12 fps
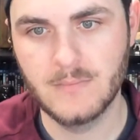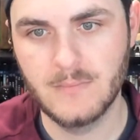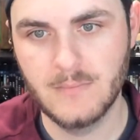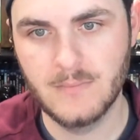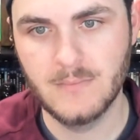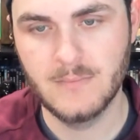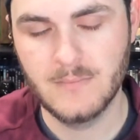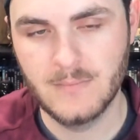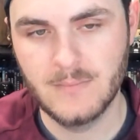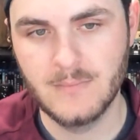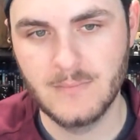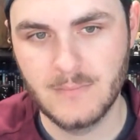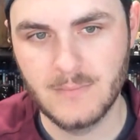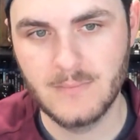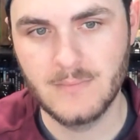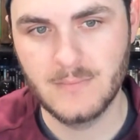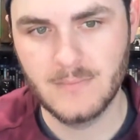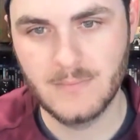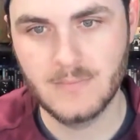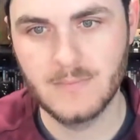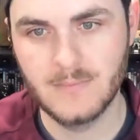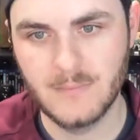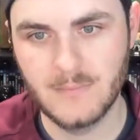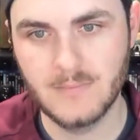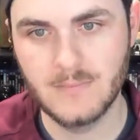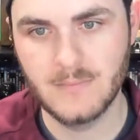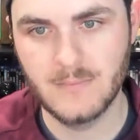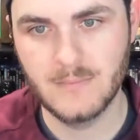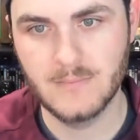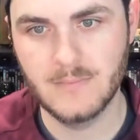This person isn't speaking.